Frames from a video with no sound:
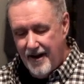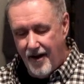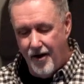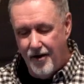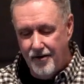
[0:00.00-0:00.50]

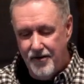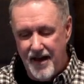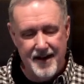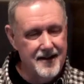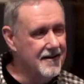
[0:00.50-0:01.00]
all
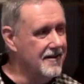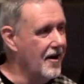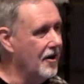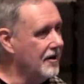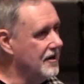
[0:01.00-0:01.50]
that
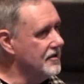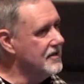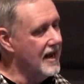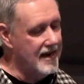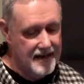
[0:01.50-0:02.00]

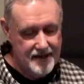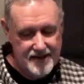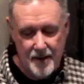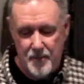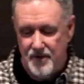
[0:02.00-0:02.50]
darkness that
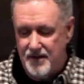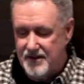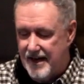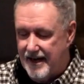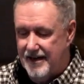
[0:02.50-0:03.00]
ends up in the
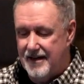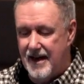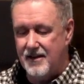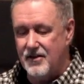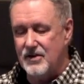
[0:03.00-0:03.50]
second
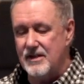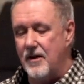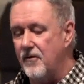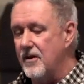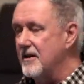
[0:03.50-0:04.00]
death is
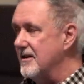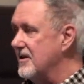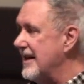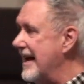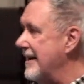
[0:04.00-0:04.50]
suffering the
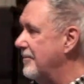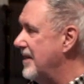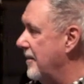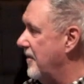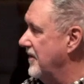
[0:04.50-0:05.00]
same
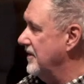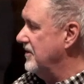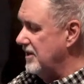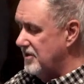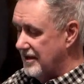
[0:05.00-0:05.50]
type of
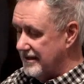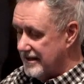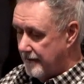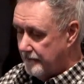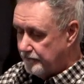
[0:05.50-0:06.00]

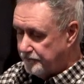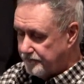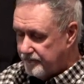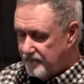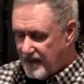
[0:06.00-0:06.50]
existence.
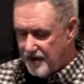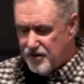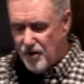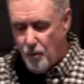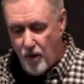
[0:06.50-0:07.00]

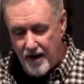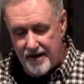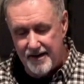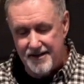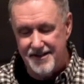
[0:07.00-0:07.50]
So,
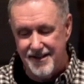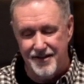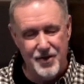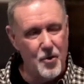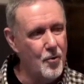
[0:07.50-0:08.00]
what is the
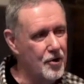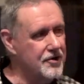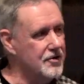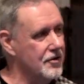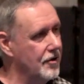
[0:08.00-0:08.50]

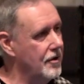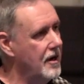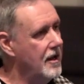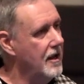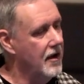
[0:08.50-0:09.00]
torture
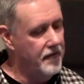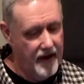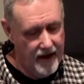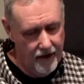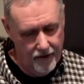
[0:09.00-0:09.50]
of
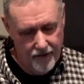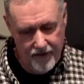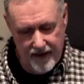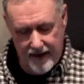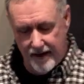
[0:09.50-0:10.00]
hell
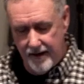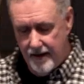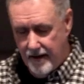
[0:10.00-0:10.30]
then?